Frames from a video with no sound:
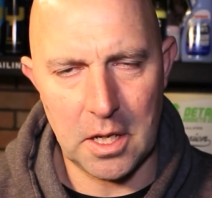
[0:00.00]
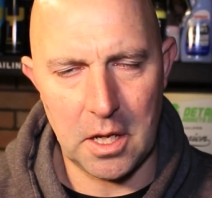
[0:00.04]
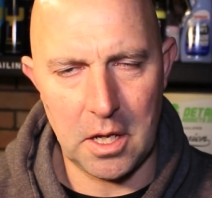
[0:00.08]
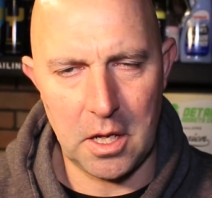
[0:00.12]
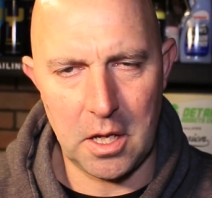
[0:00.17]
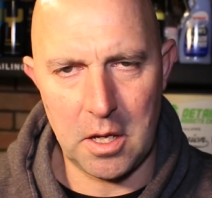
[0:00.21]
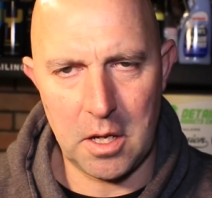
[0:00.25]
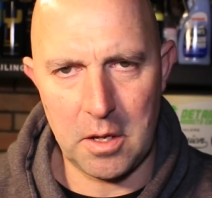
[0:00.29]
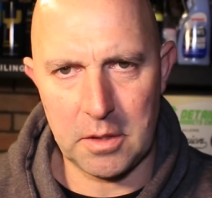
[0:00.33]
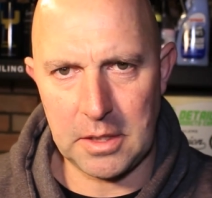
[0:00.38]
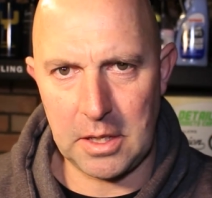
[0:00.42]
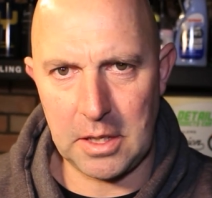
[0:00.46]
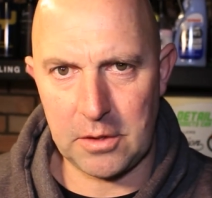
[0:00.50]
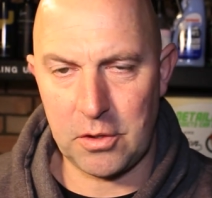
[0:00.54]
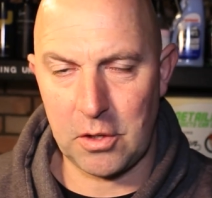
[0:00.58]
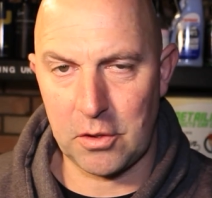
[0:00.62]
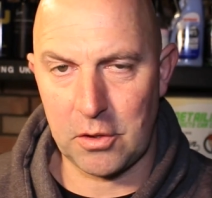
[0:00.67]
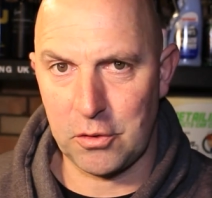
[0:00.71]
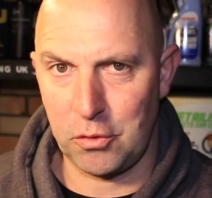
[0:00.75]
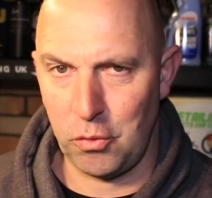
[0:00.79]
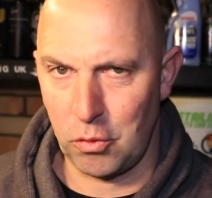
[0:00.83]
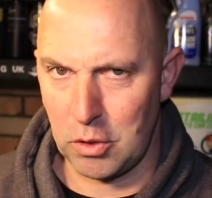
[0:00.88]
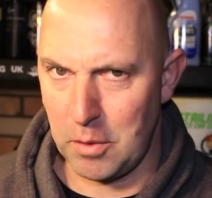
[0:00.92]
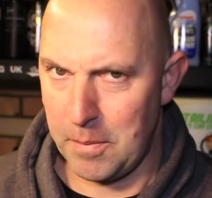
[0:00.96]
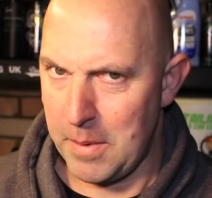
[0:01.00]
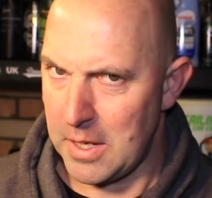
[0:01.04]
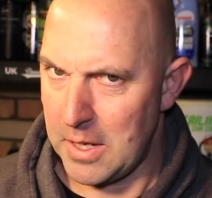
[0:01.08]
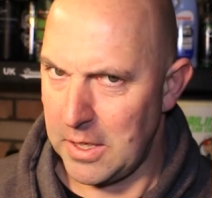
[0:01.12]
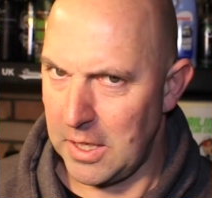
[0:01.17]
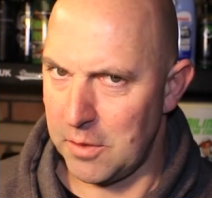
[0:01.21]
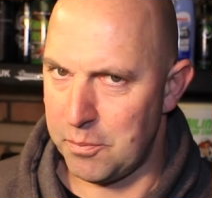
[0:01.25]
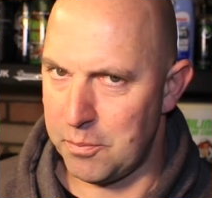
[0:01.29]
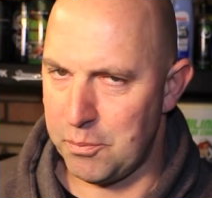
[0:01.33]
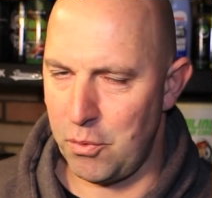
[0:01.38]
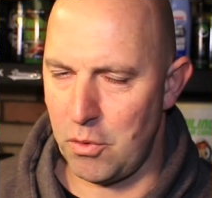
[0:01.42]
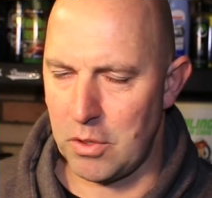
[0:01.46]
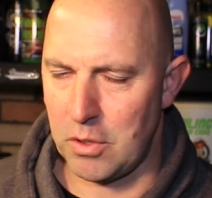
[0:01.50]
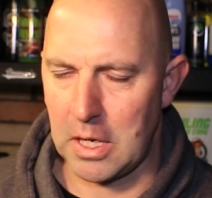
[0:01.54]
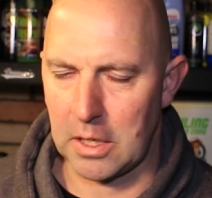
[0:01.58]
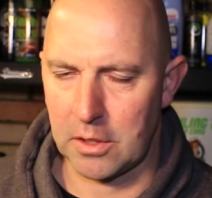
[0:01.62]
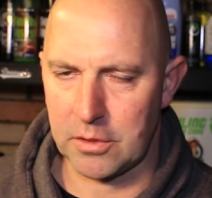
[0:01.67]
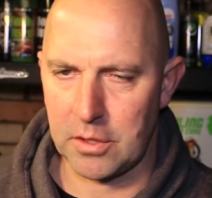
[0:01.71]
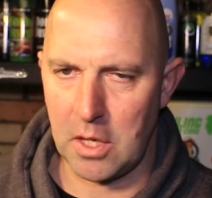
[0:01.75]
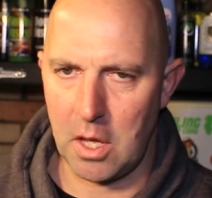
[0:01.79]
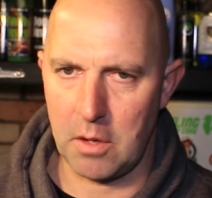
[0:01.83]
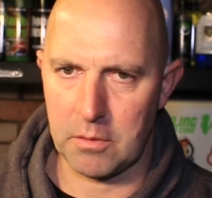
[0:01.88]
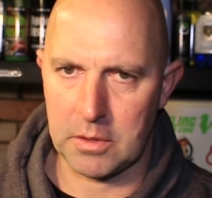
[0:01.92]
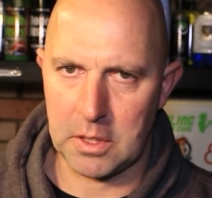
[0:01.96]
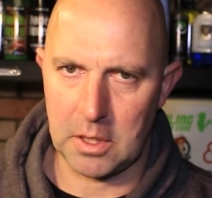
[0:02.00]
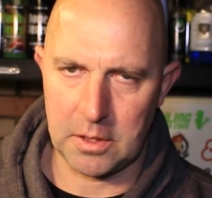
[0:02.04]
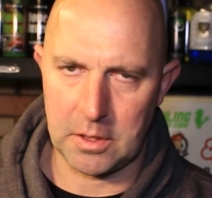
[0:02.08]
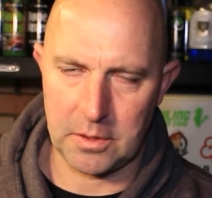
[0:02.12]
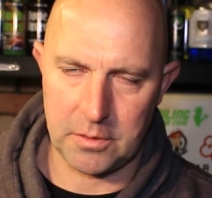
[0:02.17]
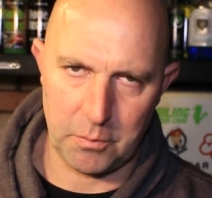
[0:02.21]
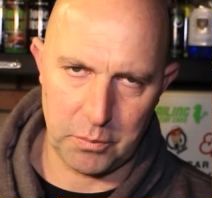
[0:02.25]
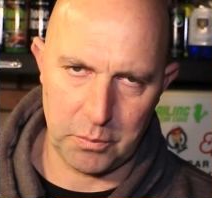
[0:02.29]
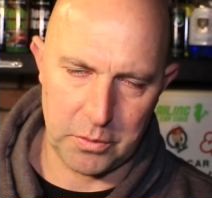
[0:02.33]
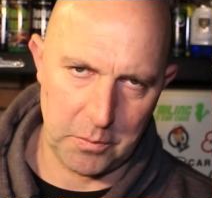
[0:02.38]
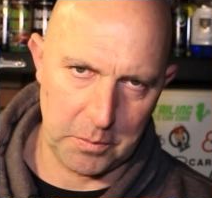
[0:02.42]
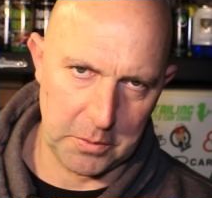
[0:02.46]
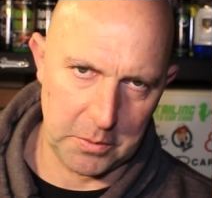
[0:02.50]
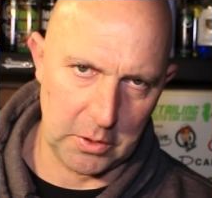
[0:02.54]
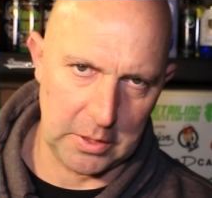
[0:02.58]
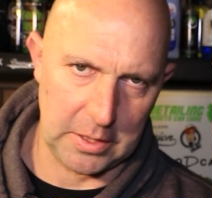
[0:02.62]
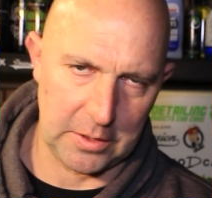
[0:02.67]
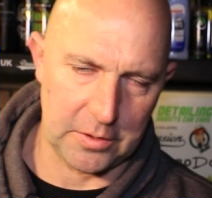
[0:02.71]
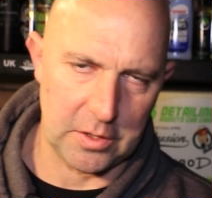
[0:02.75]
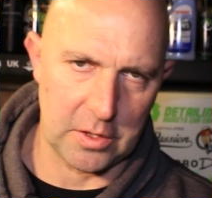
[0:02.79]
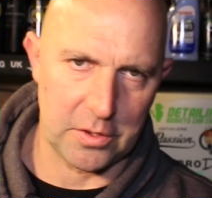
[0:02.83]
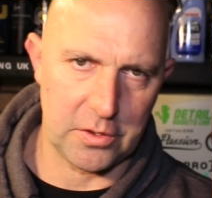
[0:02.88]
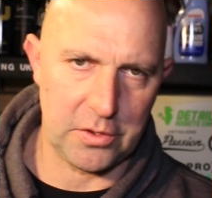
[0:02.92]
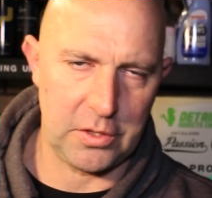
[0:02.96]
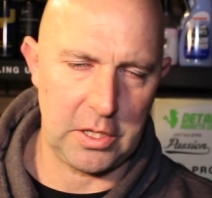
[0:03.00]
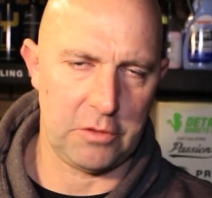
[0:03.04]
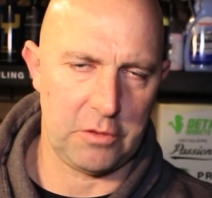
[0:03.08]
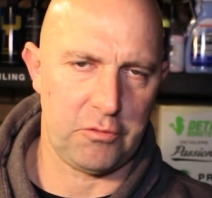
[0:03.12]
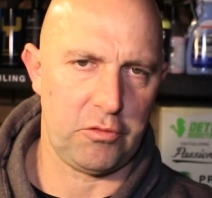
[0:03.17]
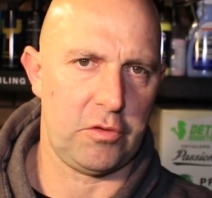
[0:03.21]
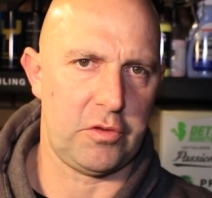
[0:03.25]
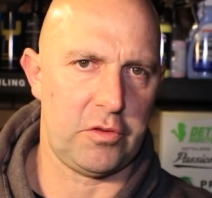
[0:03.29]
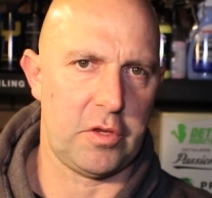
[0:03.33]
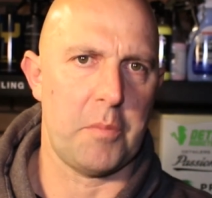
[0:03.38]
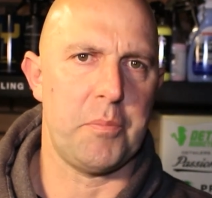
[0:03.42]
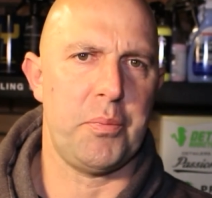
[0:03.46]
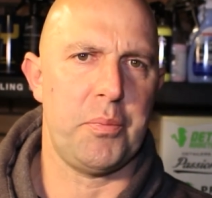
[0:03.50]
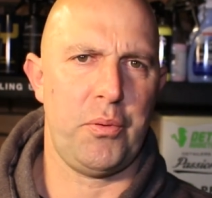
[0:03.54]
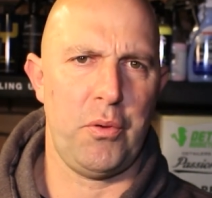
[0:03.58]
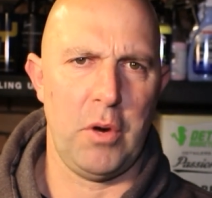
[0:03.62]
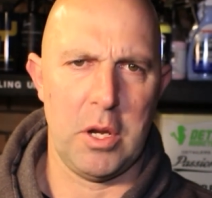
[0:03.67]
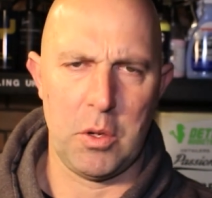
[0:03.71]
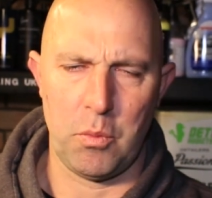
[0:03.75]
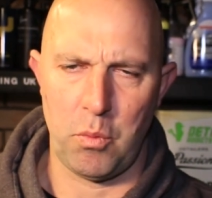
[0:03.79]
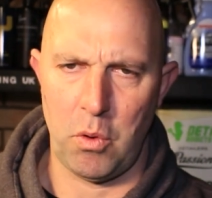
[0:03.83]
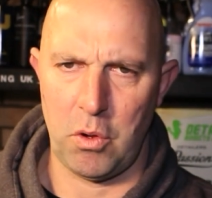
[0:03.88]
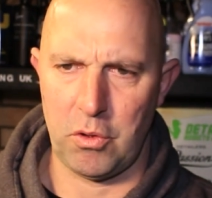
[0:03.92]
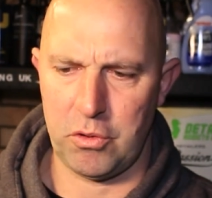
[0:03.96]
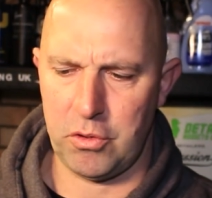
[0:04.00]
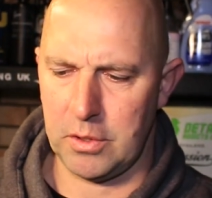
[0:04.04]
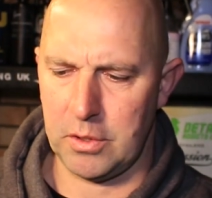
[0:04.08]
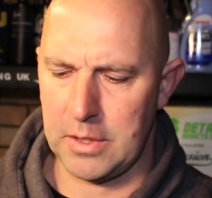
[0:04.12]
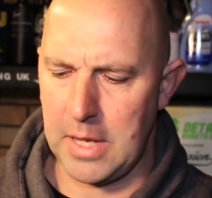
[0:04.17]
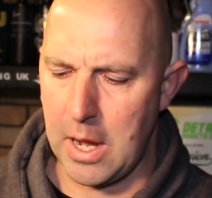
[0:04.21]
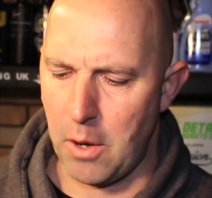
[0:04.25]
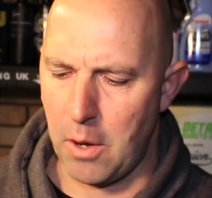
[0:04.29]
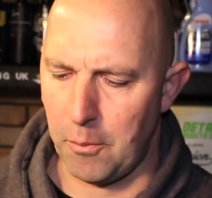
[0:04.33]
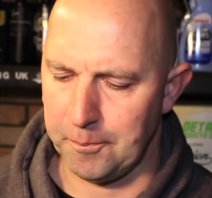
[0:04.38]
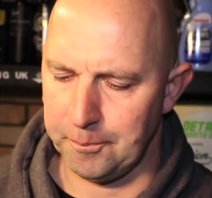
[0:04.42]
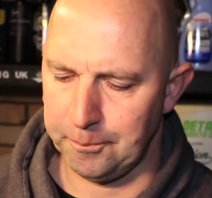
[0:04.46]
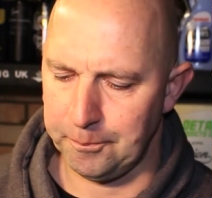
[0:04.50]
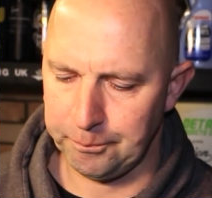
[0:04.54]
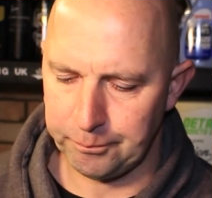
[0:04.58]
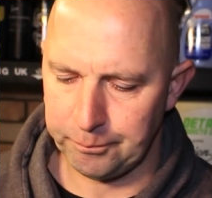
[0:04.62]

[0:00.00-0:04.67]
Let's just talk about these products. Okay, so we've got this citrus pre-wash. Now,